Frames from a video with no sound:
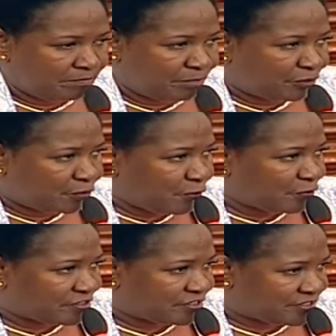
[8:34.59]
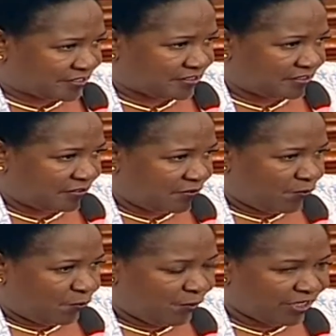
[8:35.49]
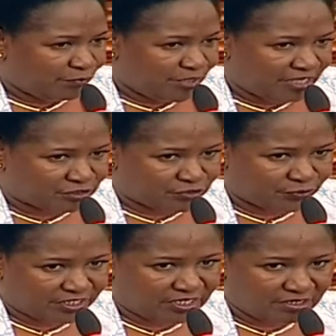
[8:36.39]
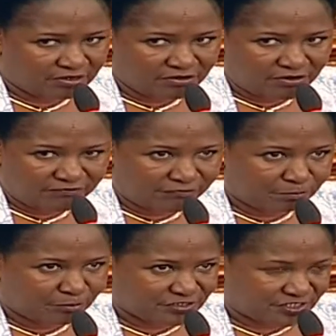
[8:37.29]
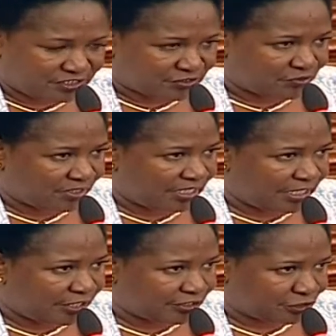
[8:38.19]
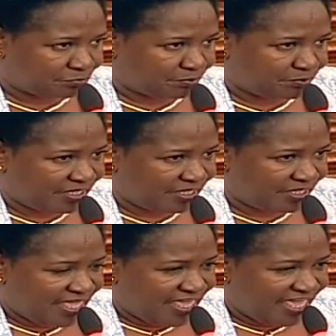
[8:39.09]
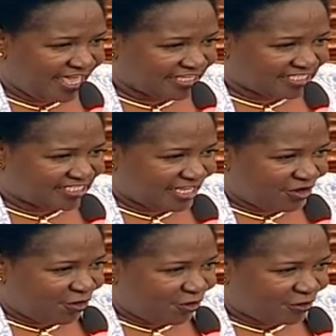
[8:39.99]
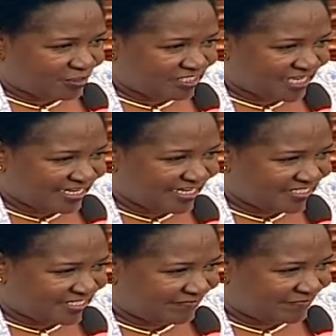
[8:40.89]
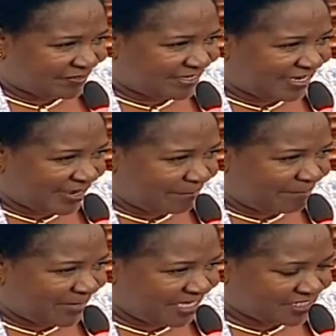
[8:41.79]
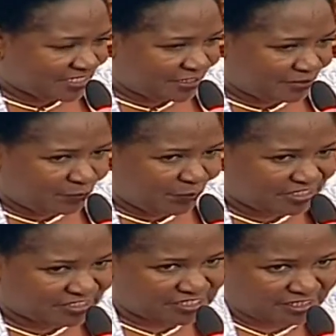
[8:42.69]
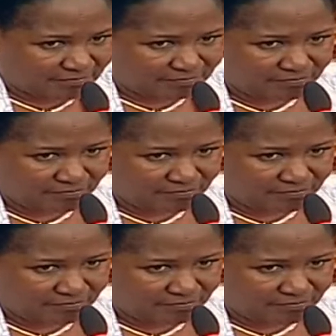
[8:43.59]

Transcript: Because when we are talking of opposition leadership as the alternative government in waiting,